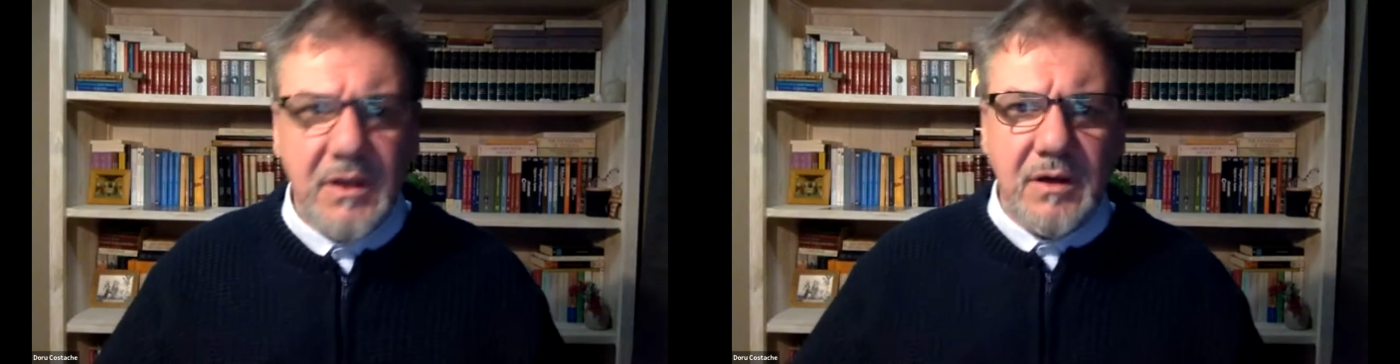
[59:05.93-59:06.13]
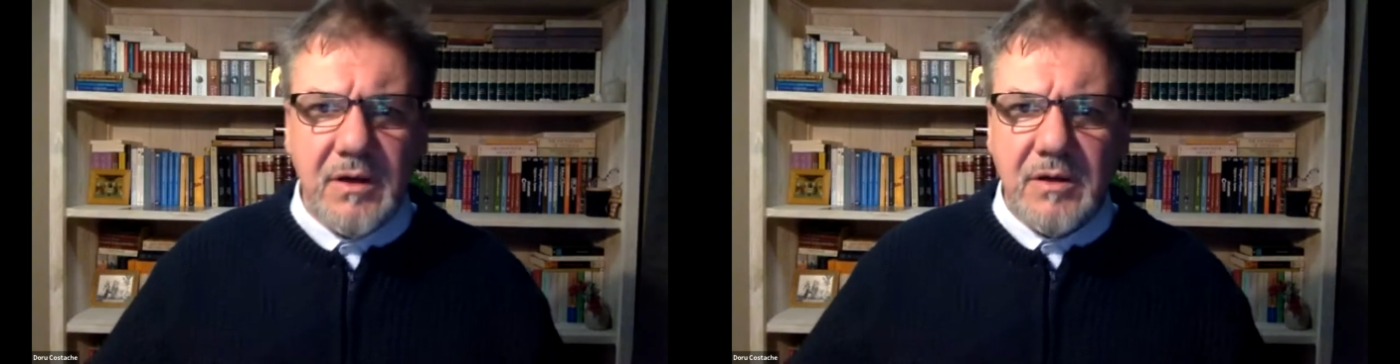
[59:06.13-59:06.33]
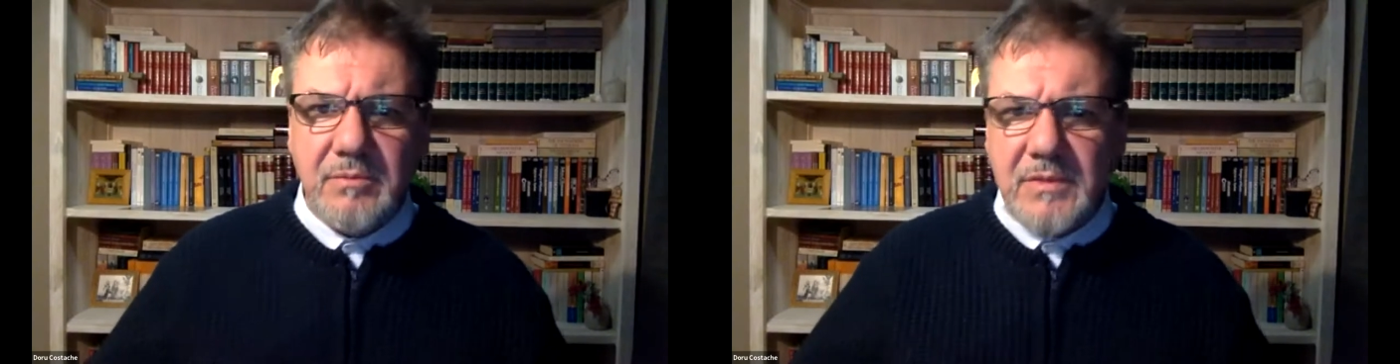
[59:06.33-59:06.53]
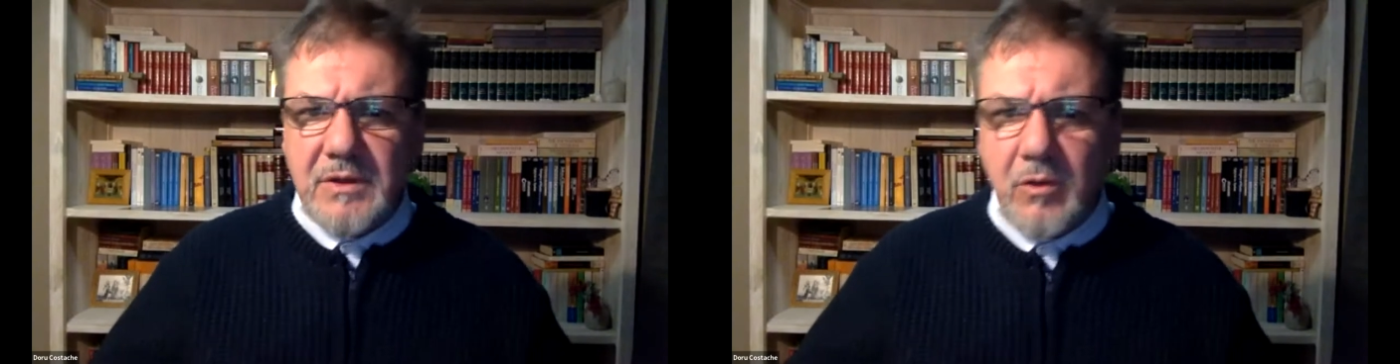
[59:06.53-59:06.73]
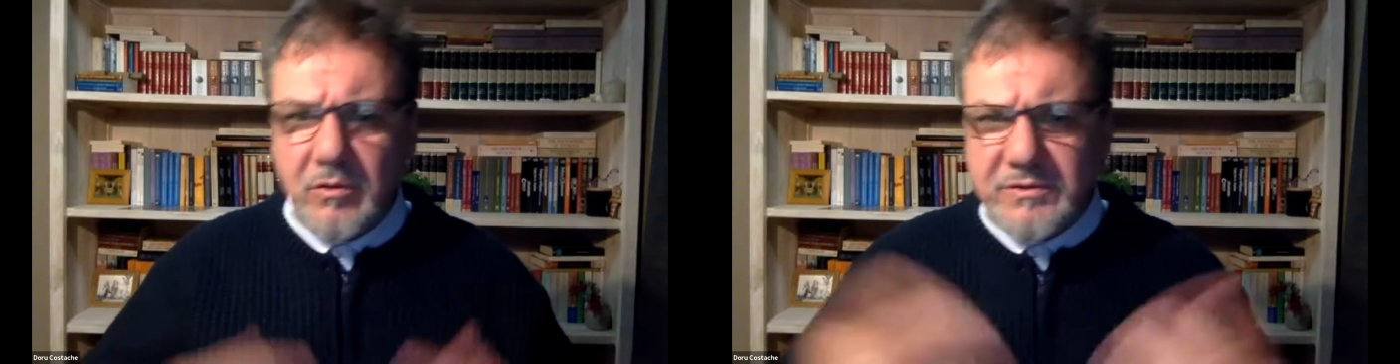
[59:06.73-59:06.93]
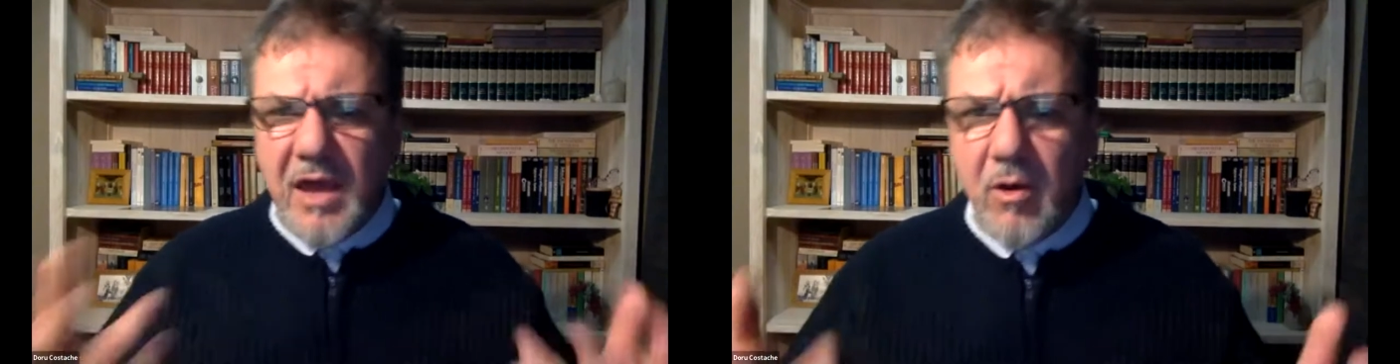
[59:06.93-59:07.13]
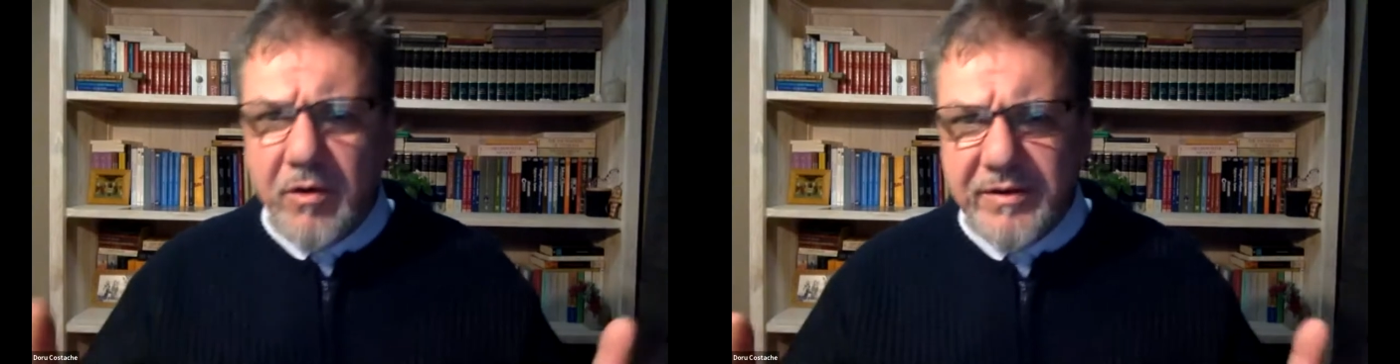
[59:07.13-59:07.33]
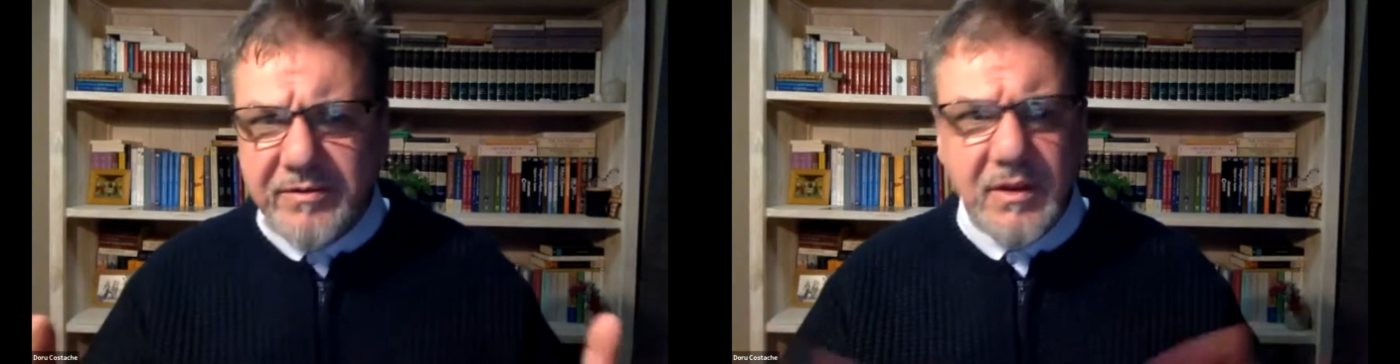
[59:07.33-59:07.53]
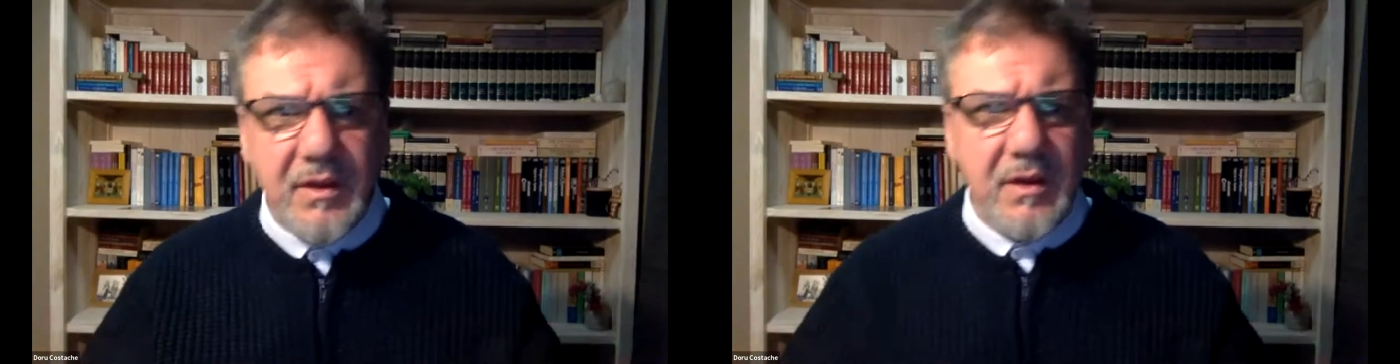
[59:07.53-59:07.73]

or Taoist,